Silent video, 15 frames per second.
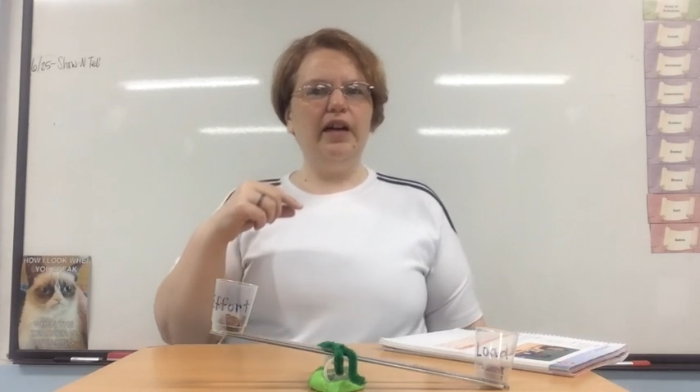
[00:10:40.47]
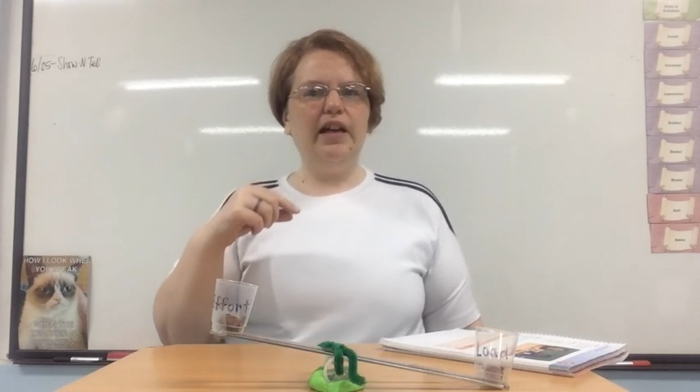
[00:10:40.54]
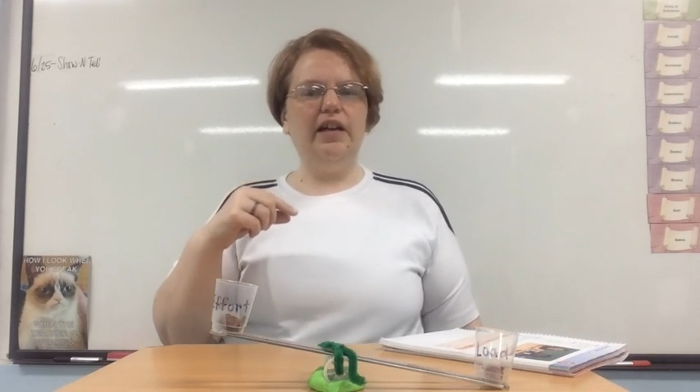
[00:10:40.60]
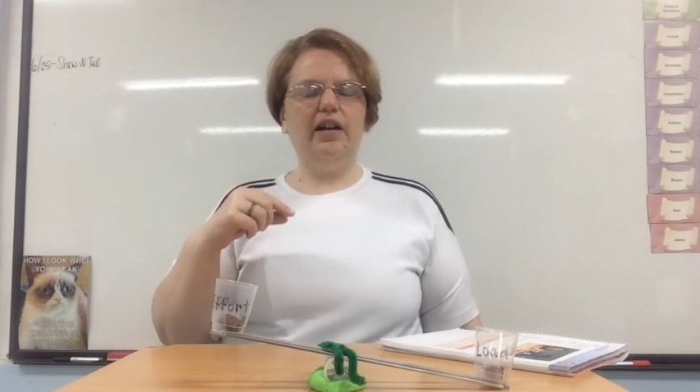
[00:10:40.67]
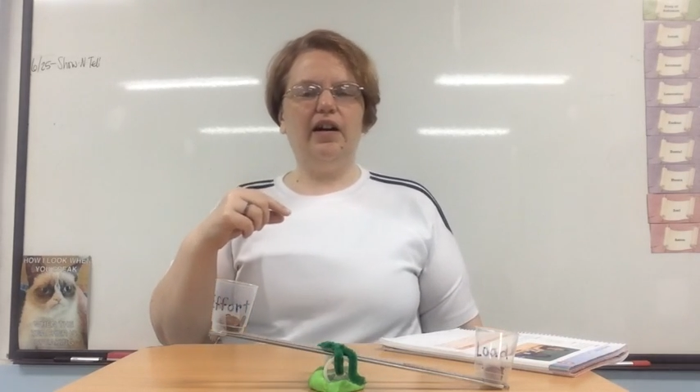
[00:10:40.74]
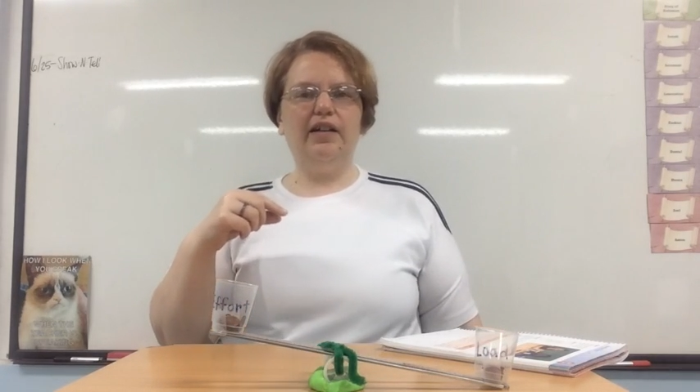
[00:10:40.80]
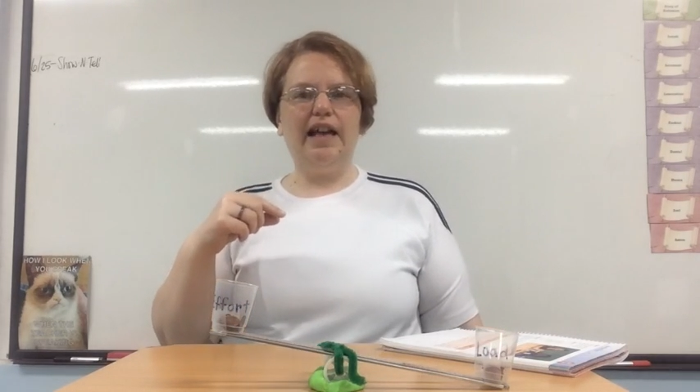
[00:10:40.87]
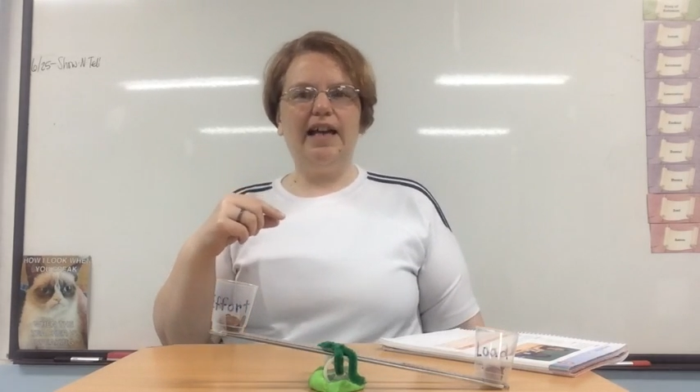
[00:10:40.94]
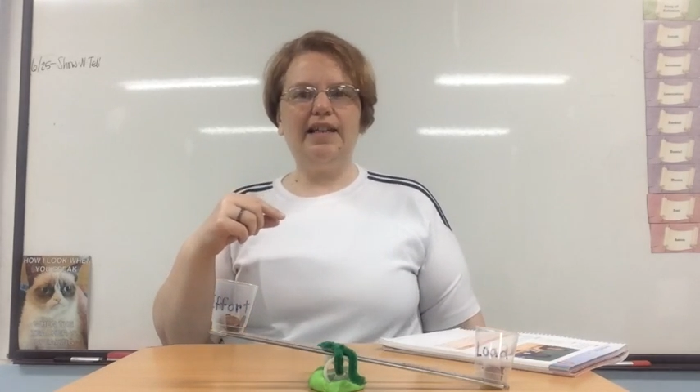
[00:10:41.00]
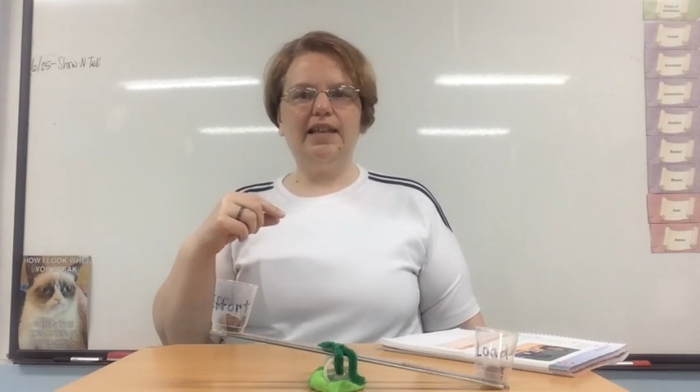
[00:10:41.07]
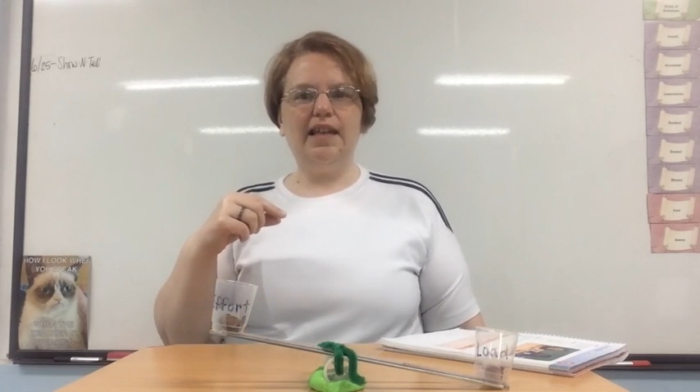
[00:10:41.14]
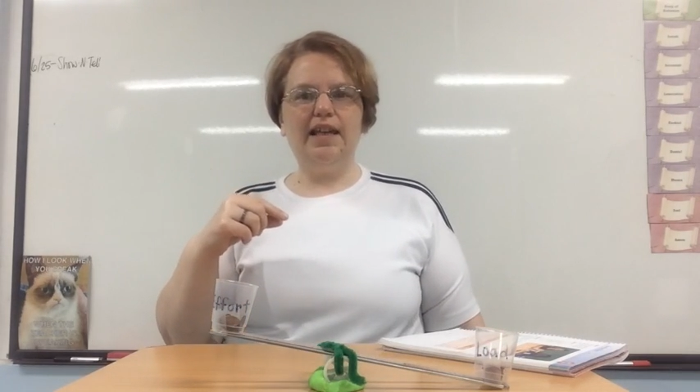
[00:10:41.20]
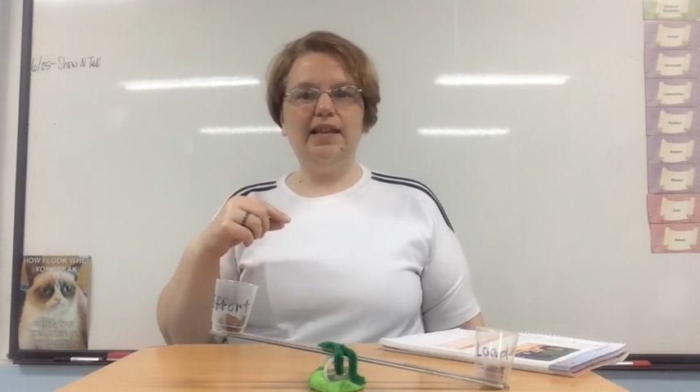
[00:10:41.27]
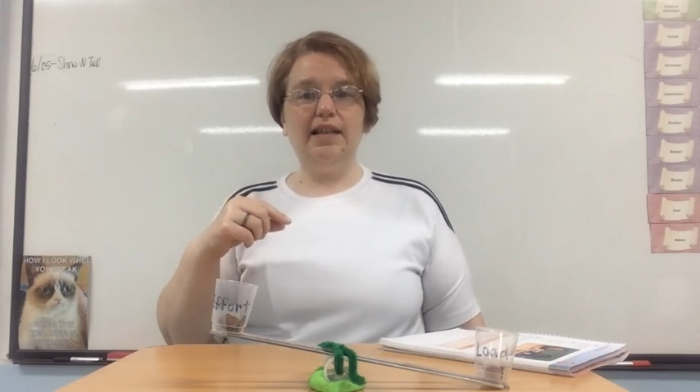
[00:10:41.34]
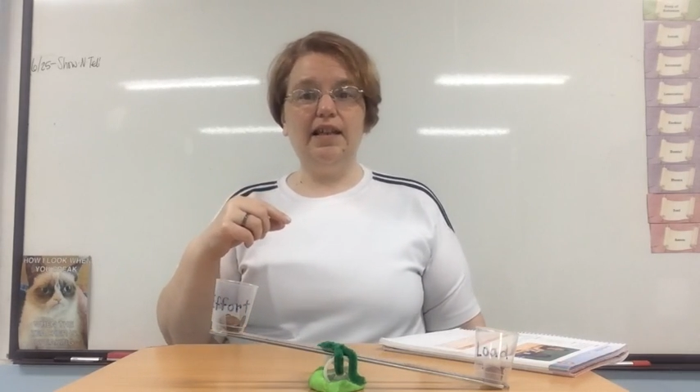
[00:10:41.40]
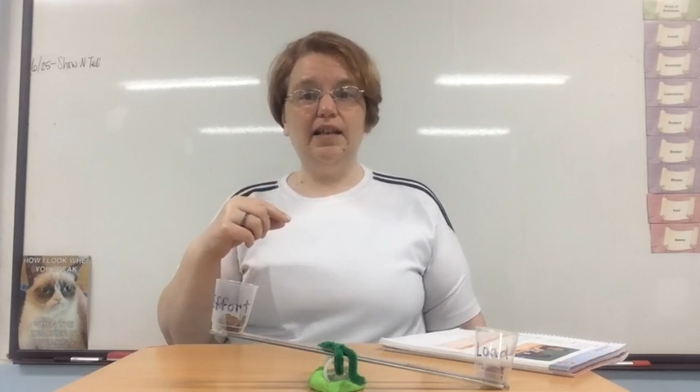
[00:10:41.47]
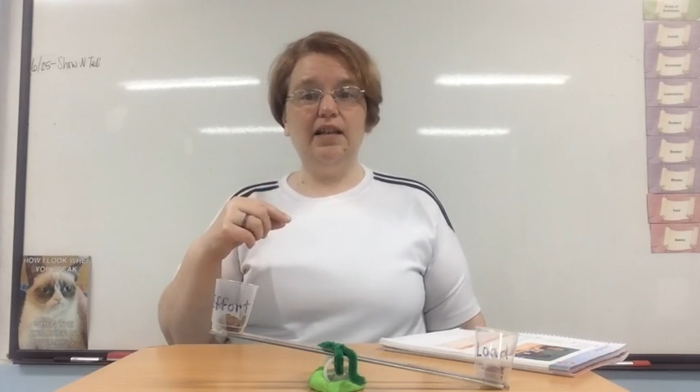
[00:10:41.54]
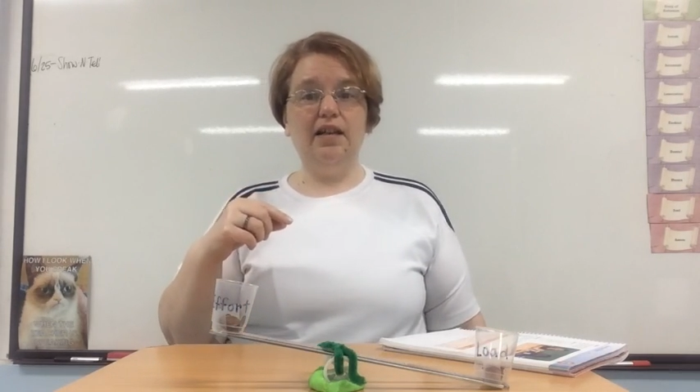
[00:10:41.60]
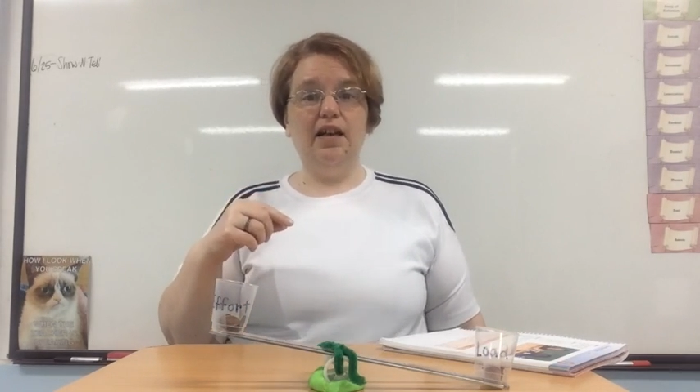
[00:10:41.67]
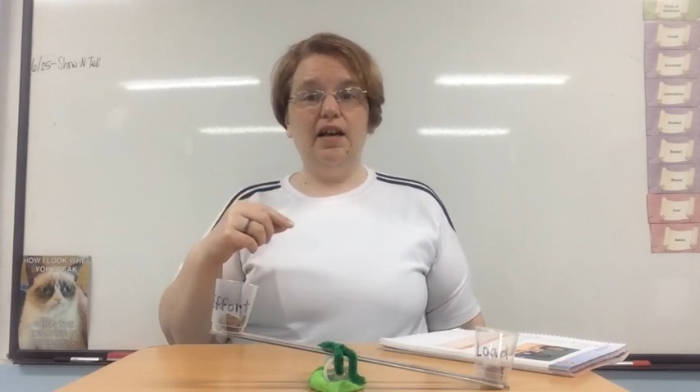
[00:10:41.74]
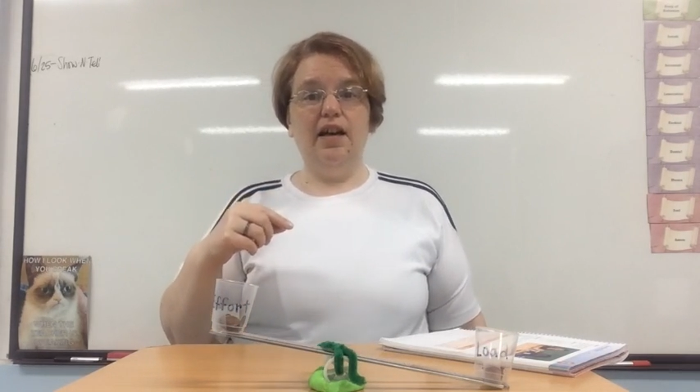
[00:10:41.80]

in our last lesson?